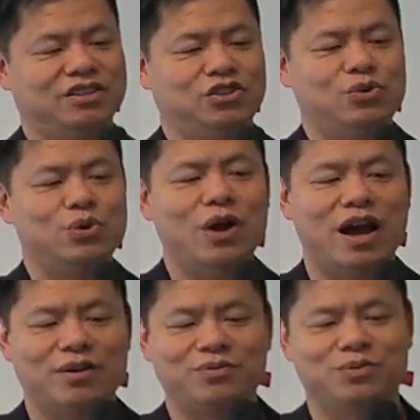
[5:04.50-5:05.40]
you will
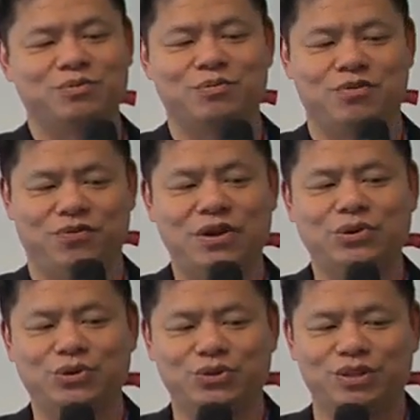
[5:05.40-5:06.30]
have
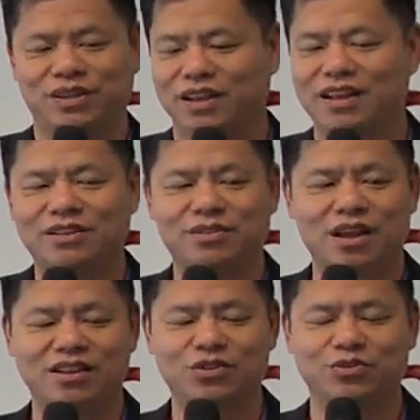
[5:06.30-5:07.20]
failures, and,
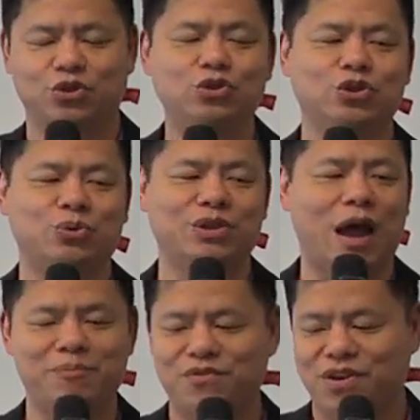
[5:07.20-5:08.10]
and your users will
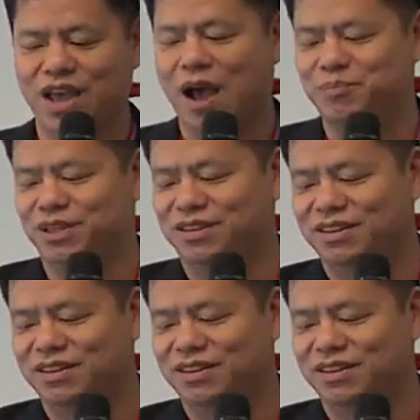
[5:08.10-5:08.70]
not be very happy.